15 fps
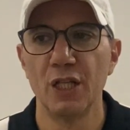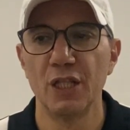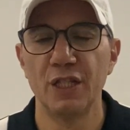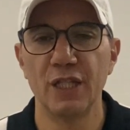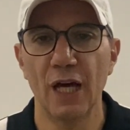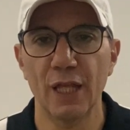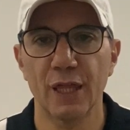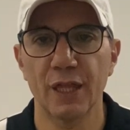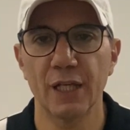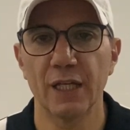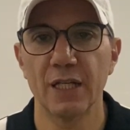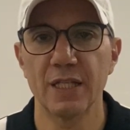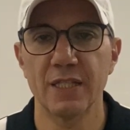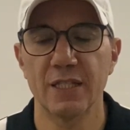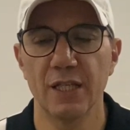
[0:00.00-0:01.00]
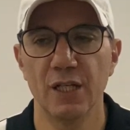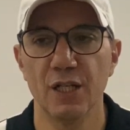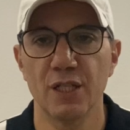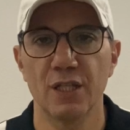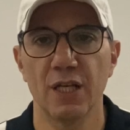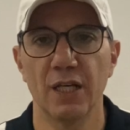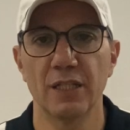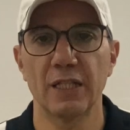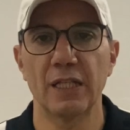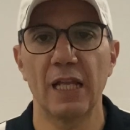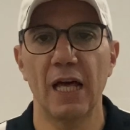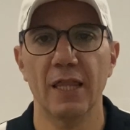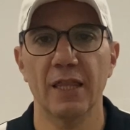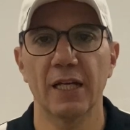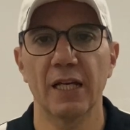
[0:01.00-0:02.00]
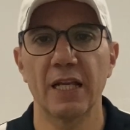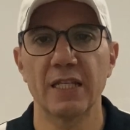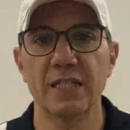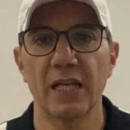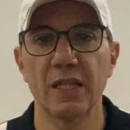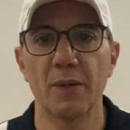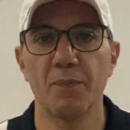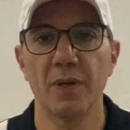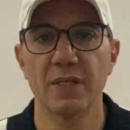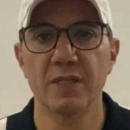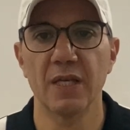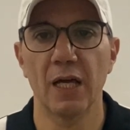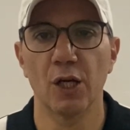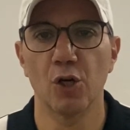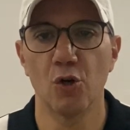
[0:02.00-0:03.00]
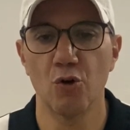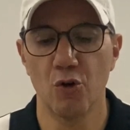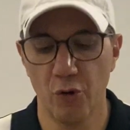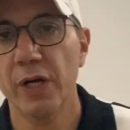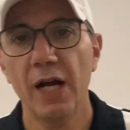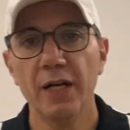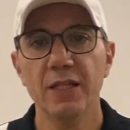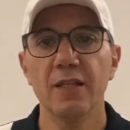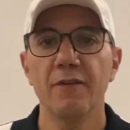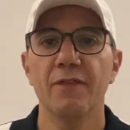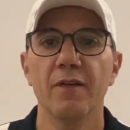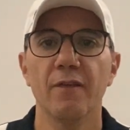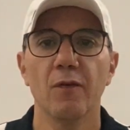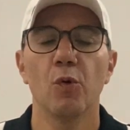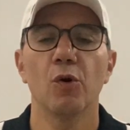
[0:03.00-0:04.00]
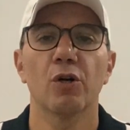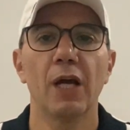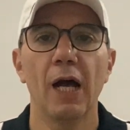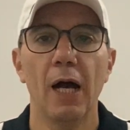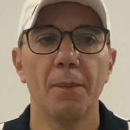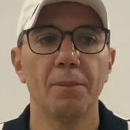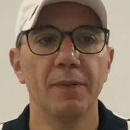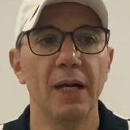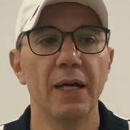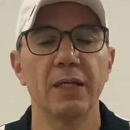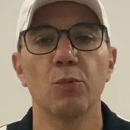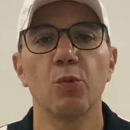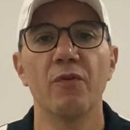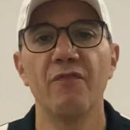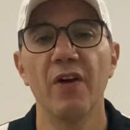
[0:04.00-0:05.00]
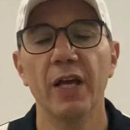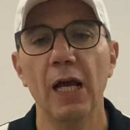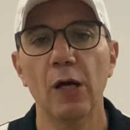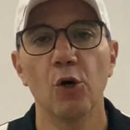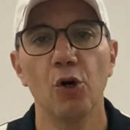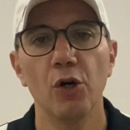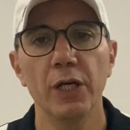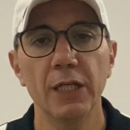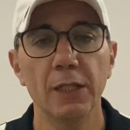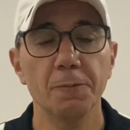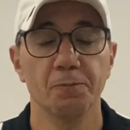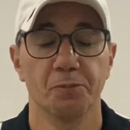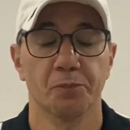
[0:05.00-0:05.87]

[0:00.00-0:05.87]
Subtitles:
Nothing is certain, nothing is 100% concrete. Regarding the FIFA World Cup, and with Vega going,